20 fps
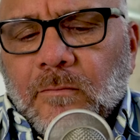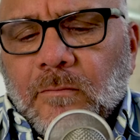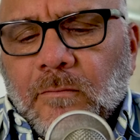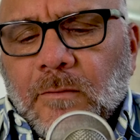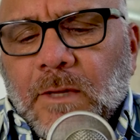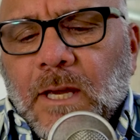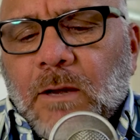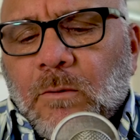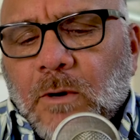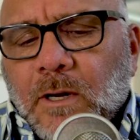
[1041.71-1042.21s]

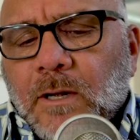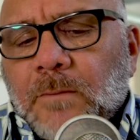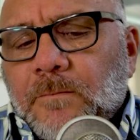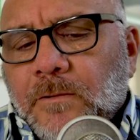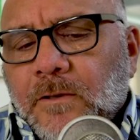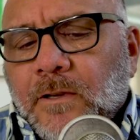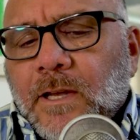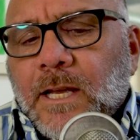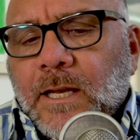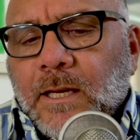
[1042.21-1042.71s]
they were
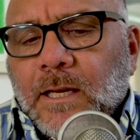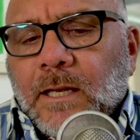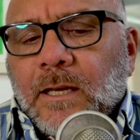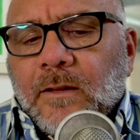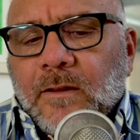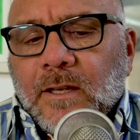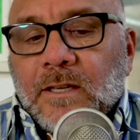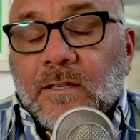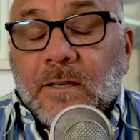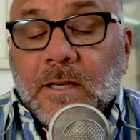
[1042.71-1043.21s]
complaining
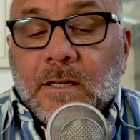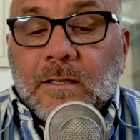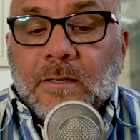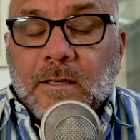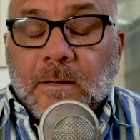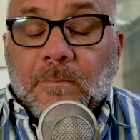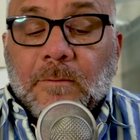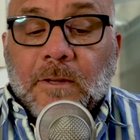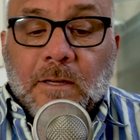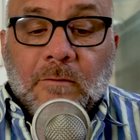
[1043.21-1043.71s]
and they said
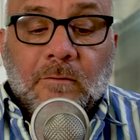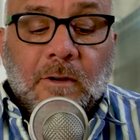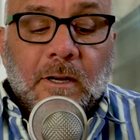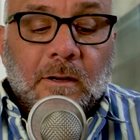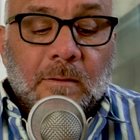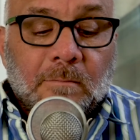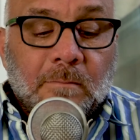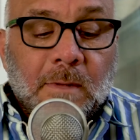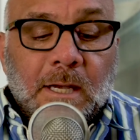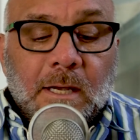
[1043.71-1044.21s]
something
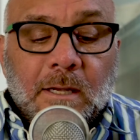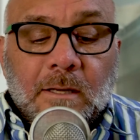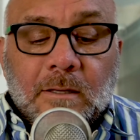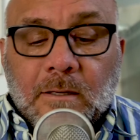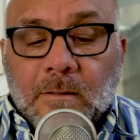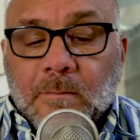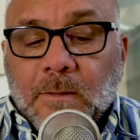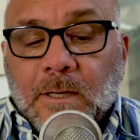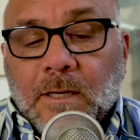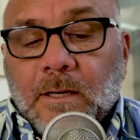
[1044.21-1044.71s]
very mean
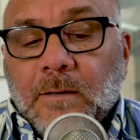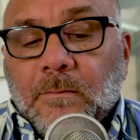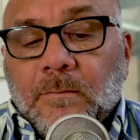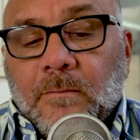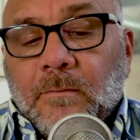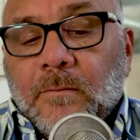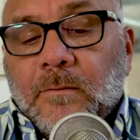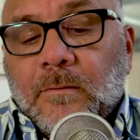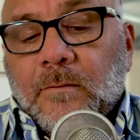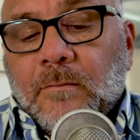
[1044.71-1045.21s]
to me
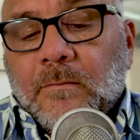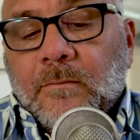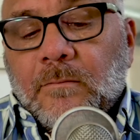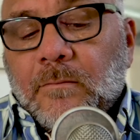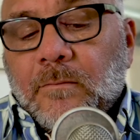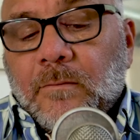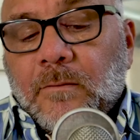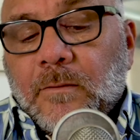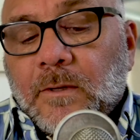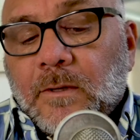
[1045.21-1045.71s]

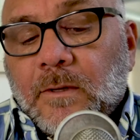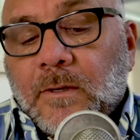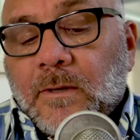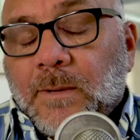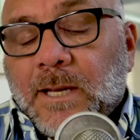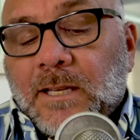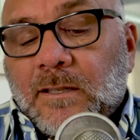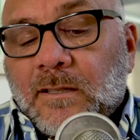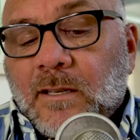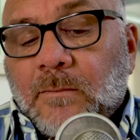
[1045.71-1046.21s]

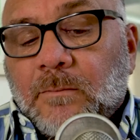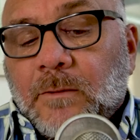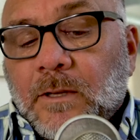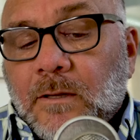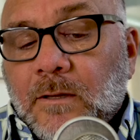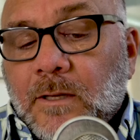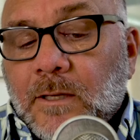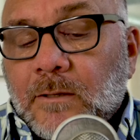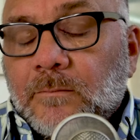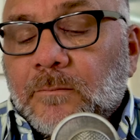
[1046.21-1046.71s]
about
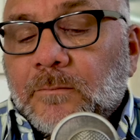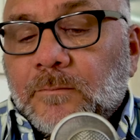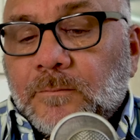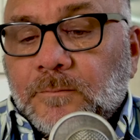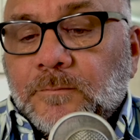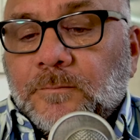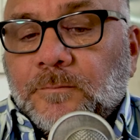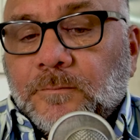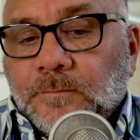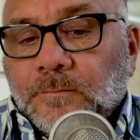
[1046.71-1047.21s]
something that
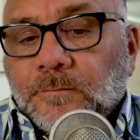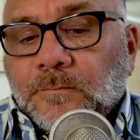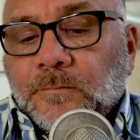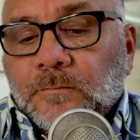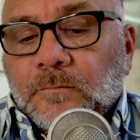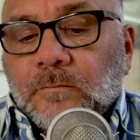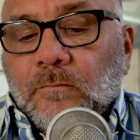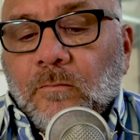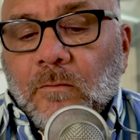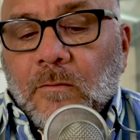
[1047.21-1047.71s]

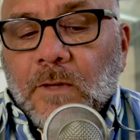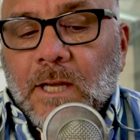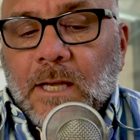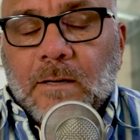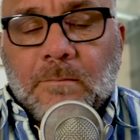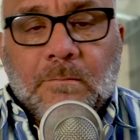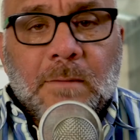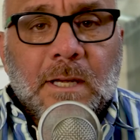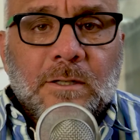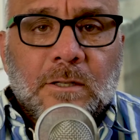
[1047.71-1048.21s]
they
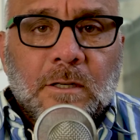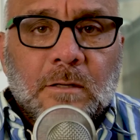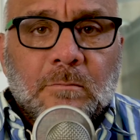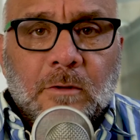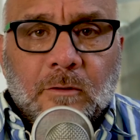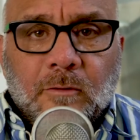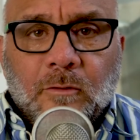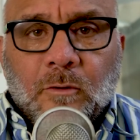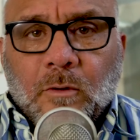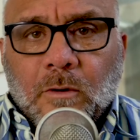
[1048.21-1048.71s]
had mentioned
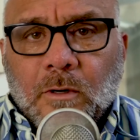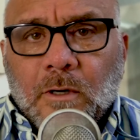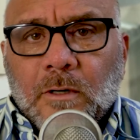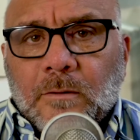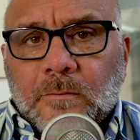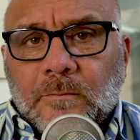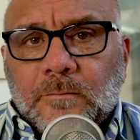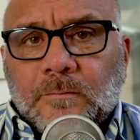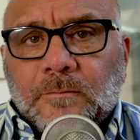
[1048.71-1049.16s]
before.